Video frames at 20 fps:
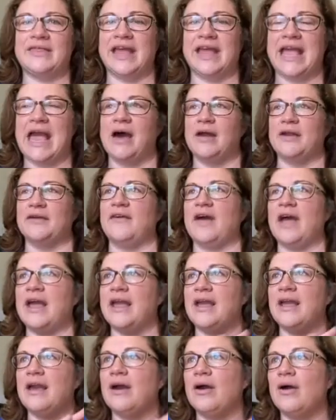out if
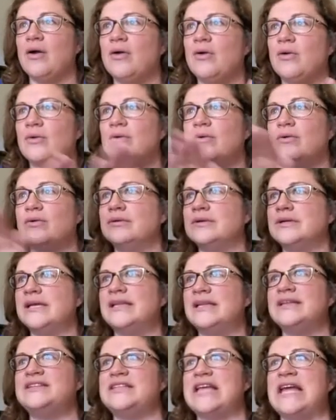I go,
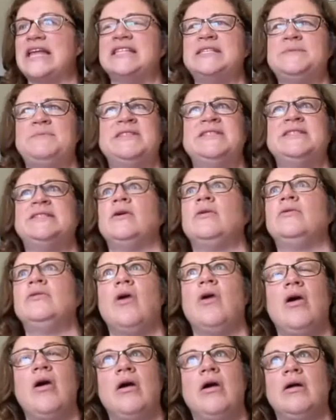and it's been so
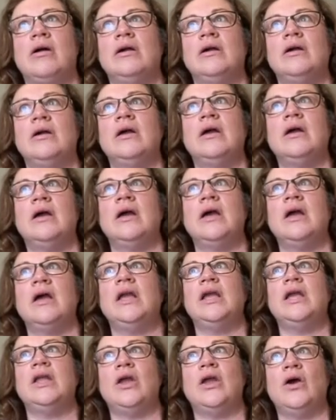long.
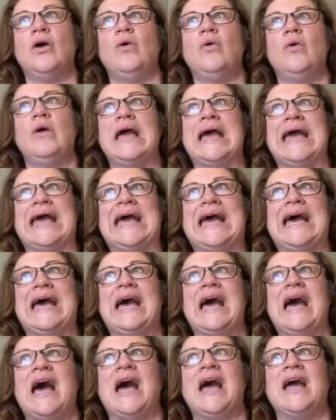You know,
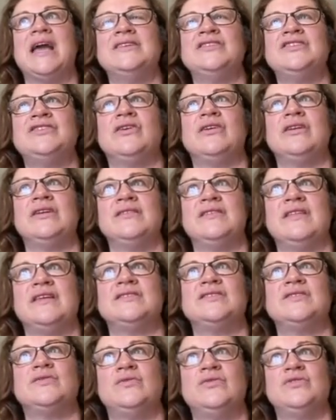I started at that
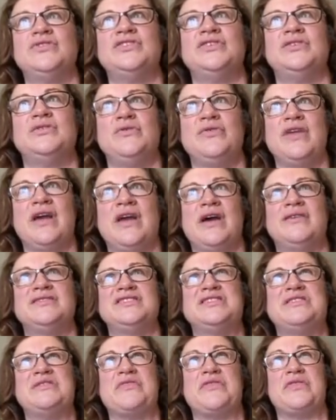school
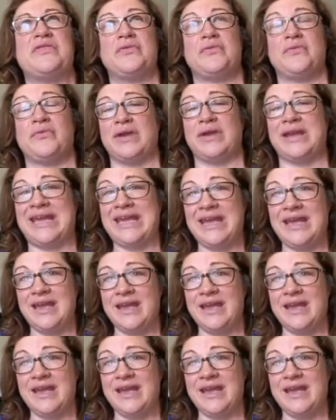2003,